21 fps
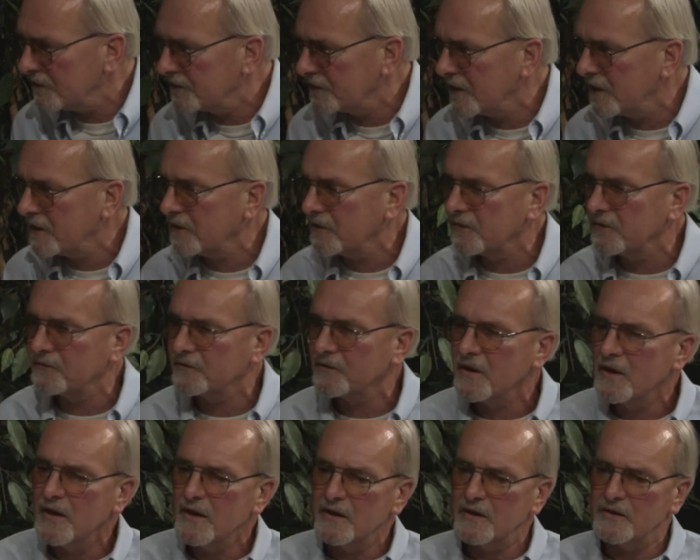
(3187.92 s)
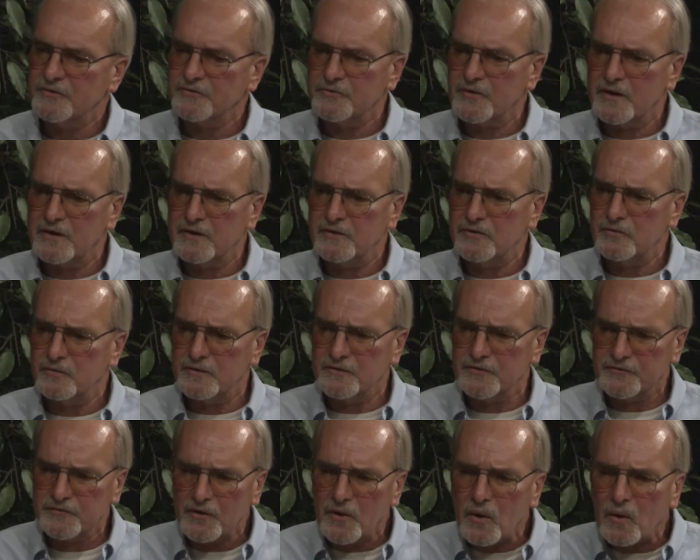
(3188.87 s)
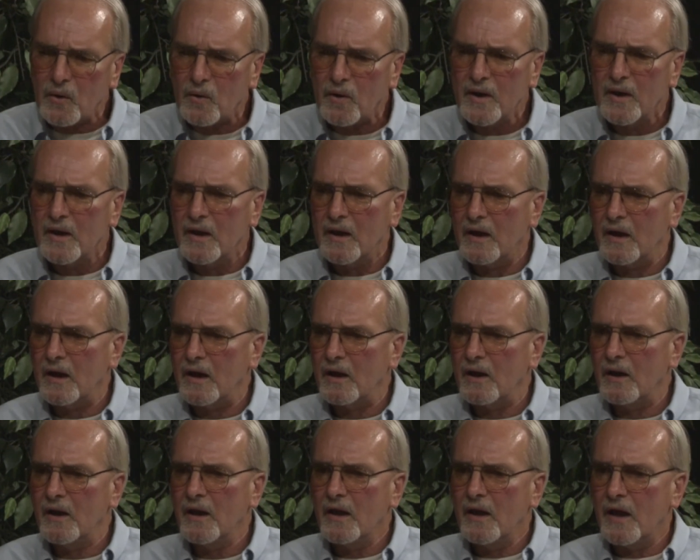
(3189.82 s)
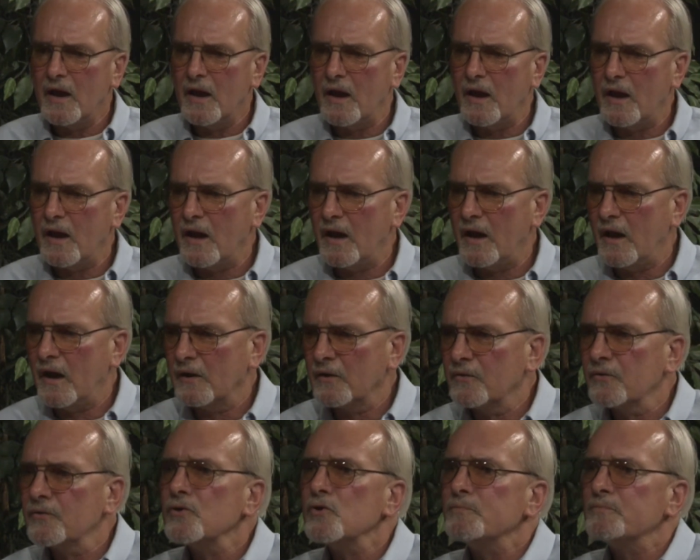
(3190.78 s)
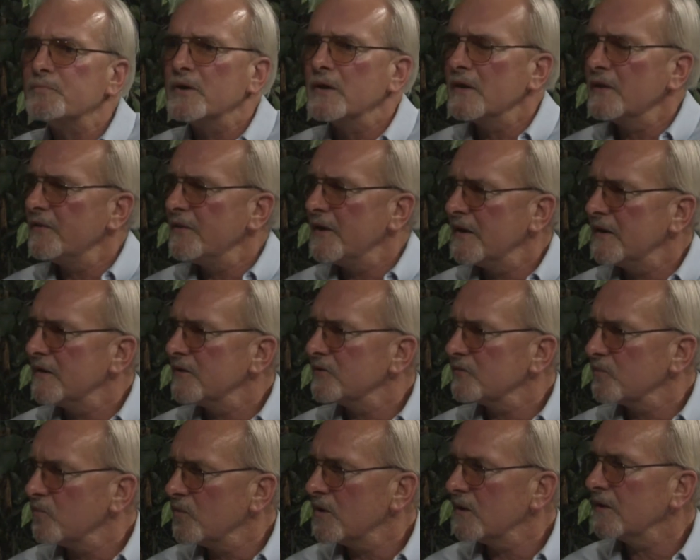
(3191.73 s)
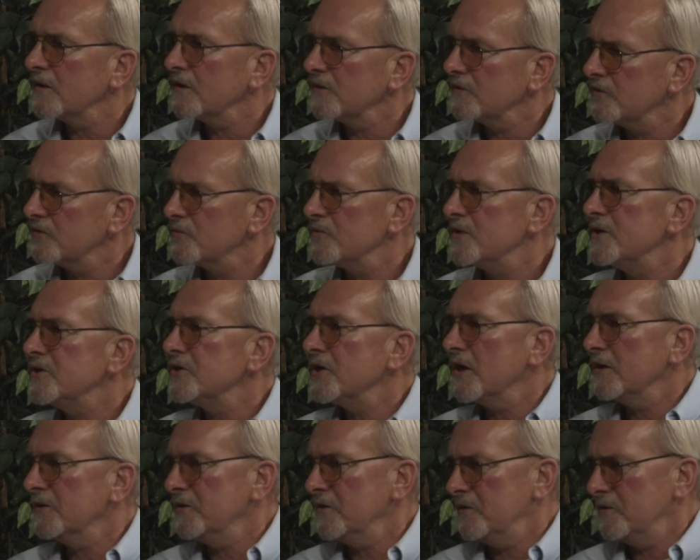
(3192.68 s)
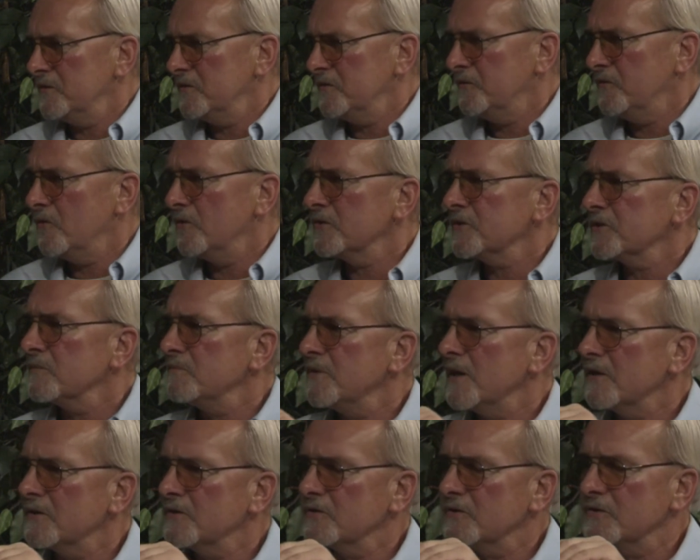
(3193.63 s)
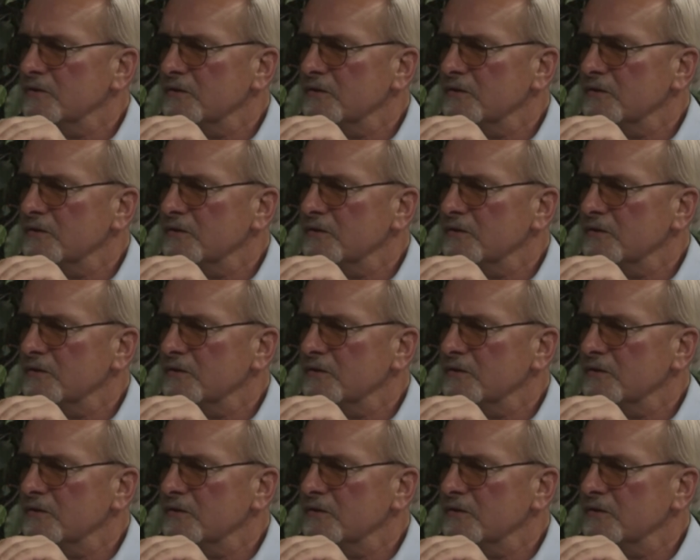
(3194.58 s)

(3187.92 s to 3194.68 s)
Santa Cruz is trying to do. And so a group that is willing to reach out to those folks to make sure